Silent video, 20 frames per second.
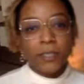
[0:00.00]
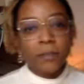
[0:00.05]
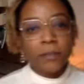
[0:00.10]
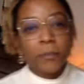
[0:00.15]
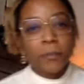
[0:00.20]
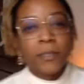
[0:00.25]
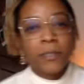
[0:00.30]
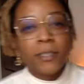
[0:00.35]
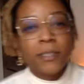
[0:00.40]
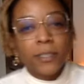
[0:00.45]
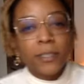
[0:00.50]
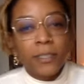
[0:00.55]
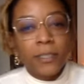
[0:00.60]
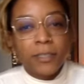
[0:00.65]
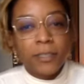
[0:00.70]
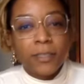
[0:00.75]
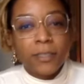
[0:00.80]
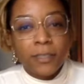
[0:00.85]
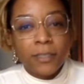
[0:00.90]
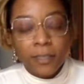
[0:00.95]
but
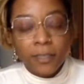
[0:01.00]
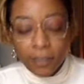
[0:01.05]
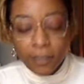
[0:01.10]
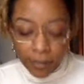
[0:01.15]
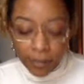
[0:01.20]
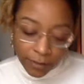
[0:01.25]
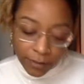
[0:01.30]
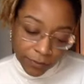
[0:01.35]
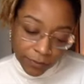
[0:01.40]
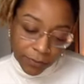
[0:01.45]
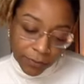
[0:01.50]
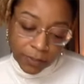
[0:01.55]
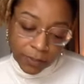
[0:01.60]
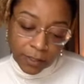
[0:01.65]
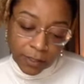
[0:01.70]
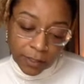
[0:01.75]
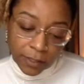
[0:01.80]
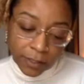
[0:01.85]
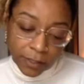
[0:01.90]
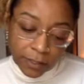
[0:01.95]
it's it's it's different
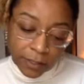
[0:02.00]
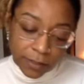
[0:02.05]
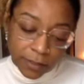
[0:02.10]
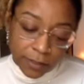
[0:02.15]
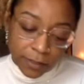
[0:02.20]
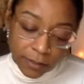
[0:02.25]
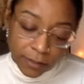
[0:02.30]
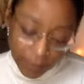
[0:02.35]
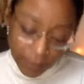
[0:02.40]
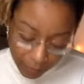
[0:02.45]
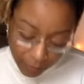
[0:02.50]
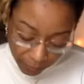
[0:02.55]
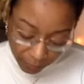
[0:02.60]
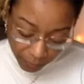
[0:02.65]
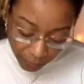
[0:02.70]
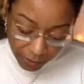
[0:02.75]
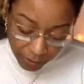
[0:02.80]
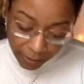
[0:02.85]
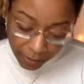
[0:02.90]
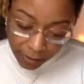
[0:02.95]
than this this
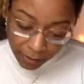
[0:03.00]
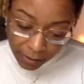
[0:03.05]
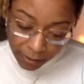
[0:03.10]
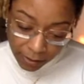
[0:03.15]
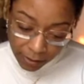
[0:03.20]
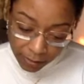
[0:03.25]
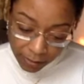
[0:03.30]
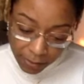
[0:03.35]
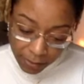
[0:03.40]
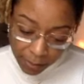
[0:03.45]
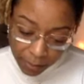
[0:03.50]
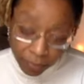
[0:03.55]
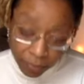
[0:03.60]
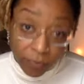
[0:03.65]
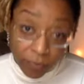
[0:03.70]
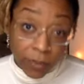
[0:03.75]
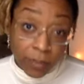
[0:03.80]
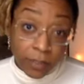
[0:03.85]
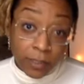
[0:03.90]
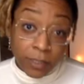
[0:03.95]
relationship type
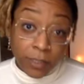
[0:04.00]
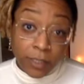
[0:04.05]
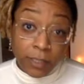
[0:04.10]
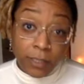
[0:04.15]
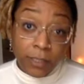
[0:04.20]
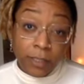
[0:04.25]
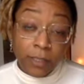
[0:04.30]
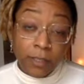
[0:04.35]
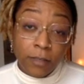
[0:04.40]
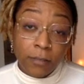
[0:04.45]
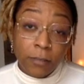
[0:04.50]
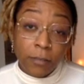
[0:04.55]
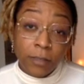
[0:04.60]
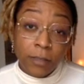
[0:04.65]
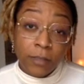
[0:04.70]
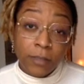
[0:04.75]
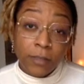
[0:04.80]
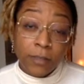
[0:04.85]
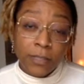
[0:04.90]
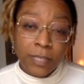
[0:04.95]
of energy that the King of
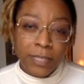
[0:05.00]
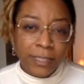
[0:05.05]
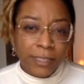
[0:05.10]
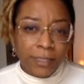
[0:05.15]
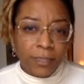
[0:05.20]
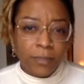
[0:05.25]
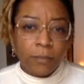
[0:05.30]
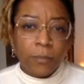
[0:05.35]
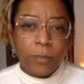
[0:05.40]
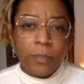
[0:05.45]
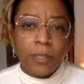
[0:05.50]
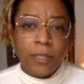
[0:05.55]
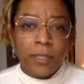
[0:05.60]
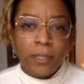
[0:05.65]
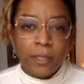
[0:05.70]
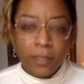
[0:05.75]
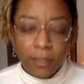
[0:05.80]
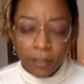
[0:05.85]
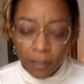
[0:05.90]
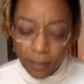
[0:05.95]
Pentacles, like the stability